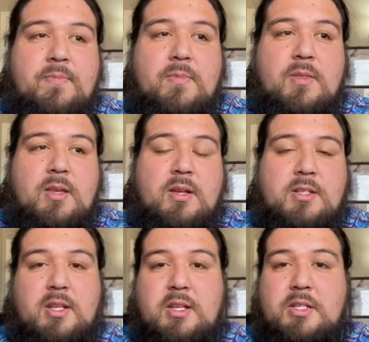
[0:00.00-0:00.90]
It's
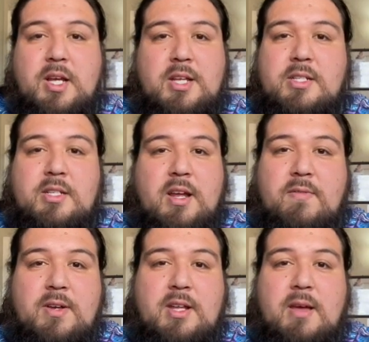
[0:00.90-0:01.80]
going to change
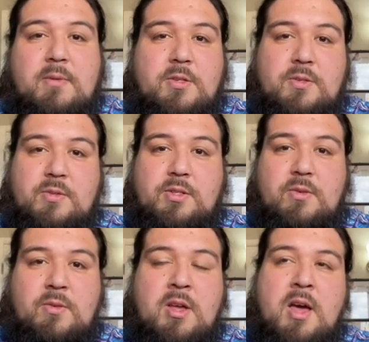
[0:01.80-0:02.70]
every time you tune.
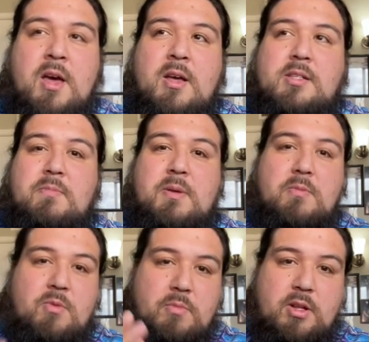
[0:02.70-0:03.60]
So some
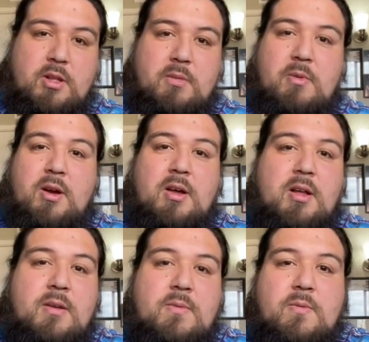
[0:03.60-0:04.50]
people will put a little mark
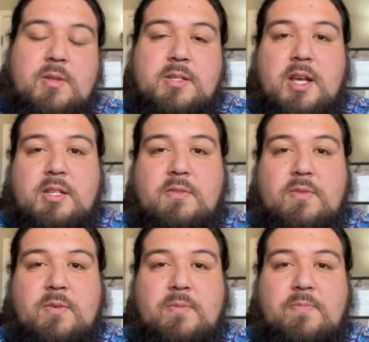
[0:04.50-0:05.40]
on the
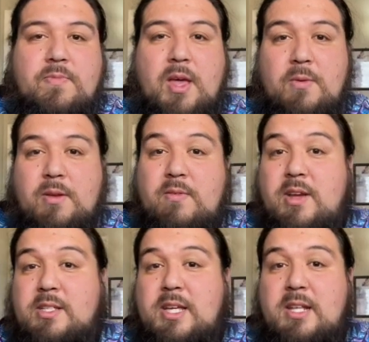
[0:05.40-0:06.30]
saxophone. I would
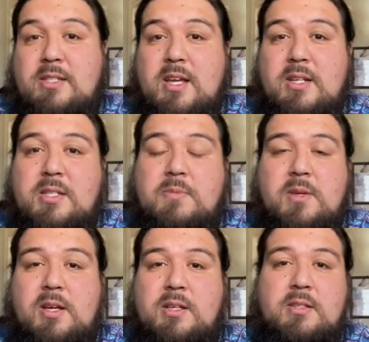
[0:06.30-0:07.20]
advise against that just
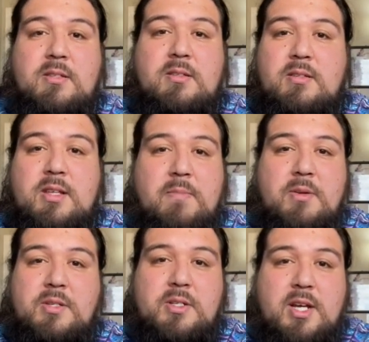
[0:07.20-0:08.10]
because
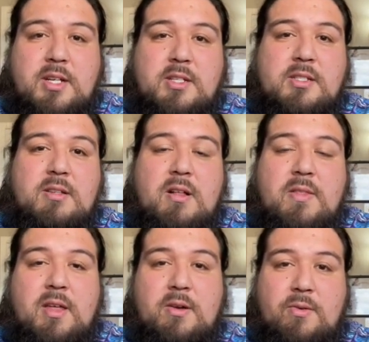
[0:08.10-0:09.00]
temperature changes and all
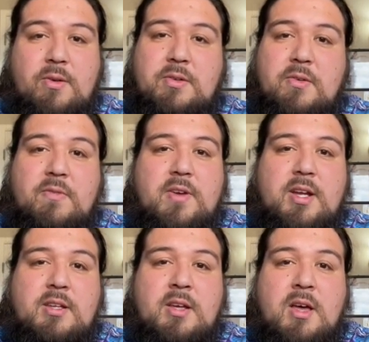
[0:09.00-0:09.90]
that are going to
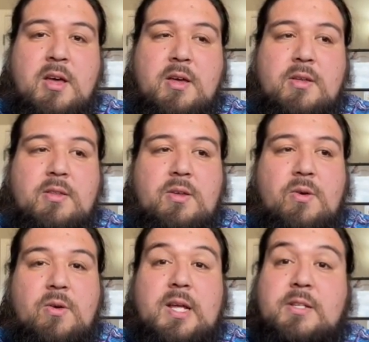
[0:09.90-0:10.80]
affect
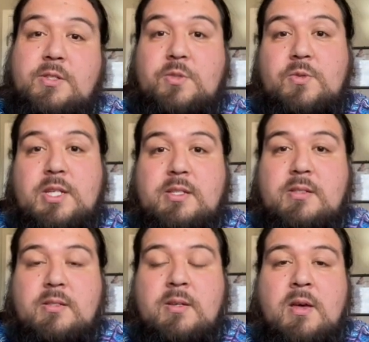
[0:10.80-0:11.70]
your
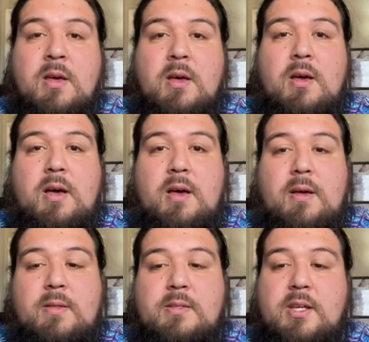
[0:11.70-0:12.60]
in-tuneness.
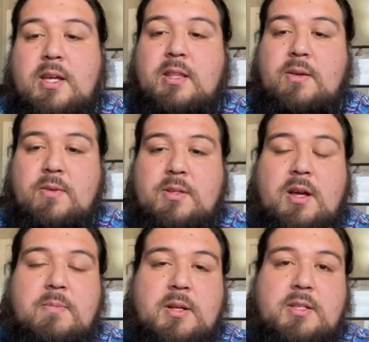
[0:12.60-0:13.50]
The second thing we talk
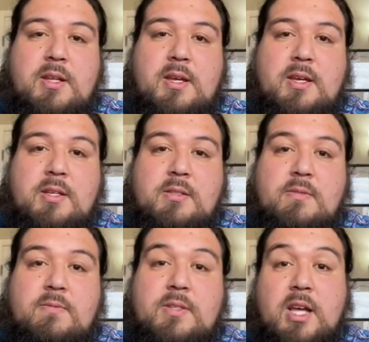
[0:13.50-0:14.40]
about today
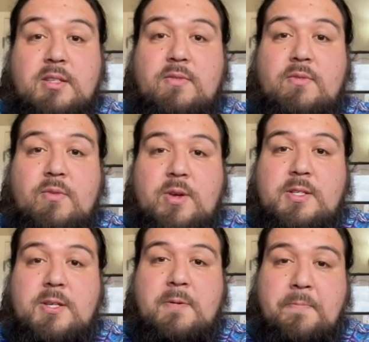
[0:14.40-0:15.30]
is saxophone voicing.